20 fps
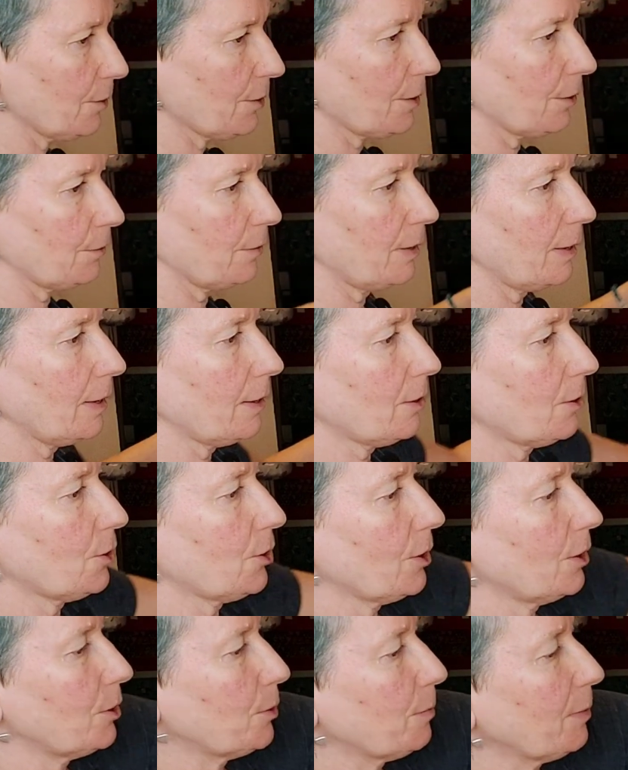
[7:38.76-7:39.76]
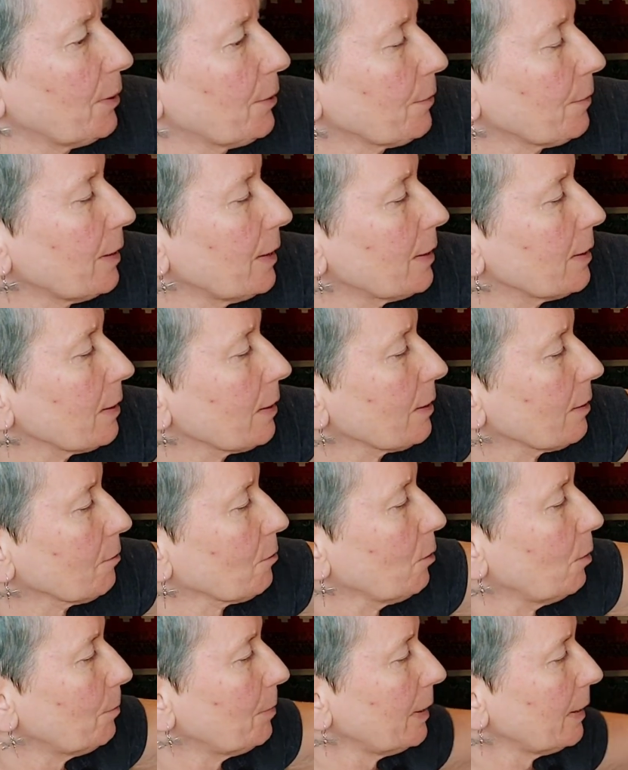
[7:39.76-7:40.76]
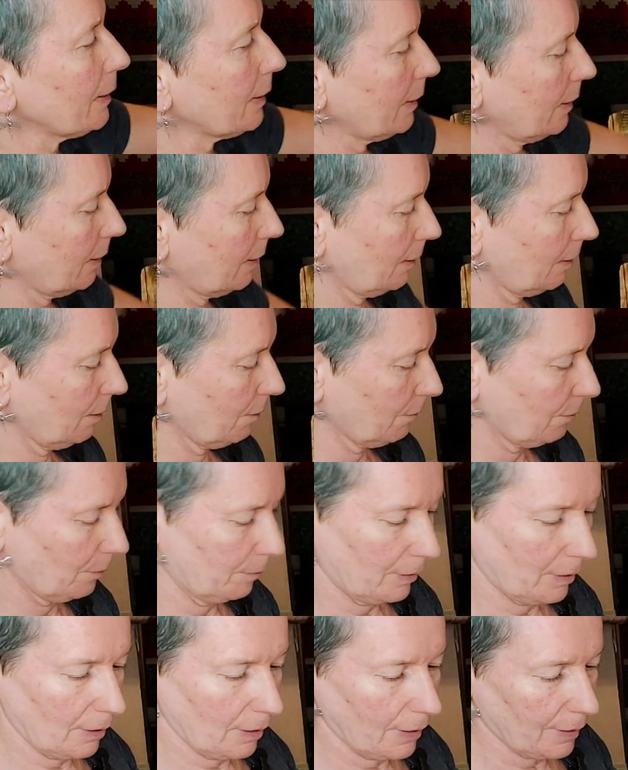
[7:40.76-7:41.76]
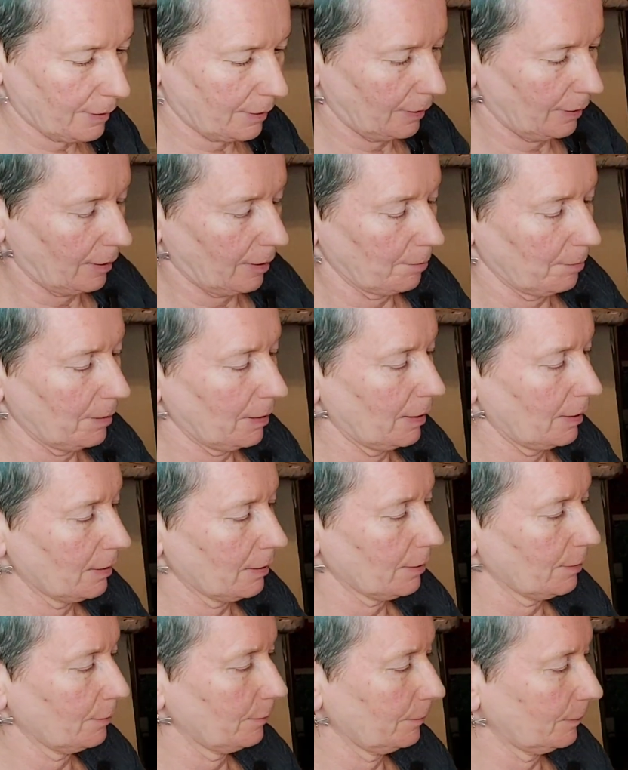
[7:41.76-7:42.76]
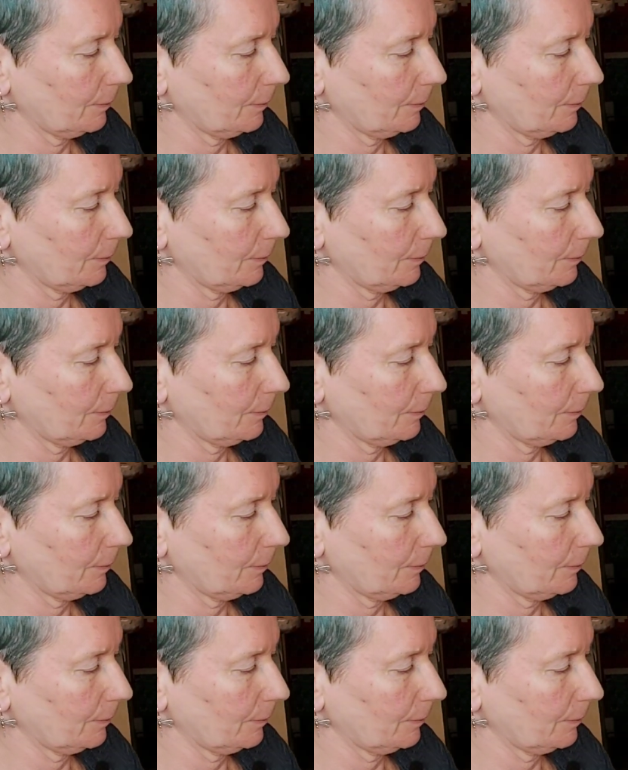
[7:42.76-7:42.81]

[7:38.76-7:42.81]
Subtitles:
also need to change my thread because I've got pink in here from the last thing I made.